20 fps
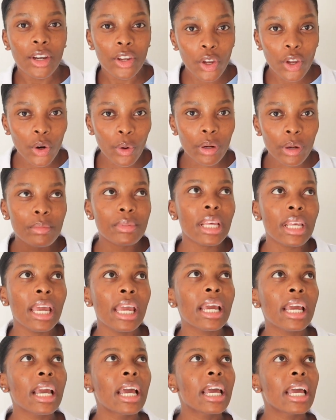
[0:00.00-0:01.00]
You know what I'm
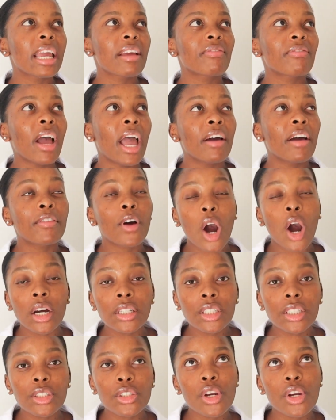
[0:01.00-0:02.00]
saying? If I have
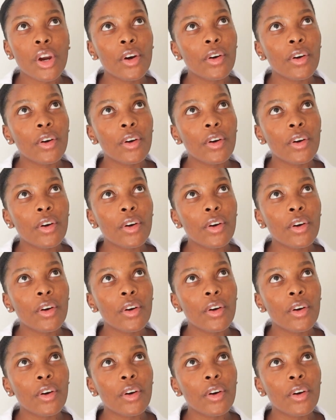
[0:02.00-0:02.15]
content to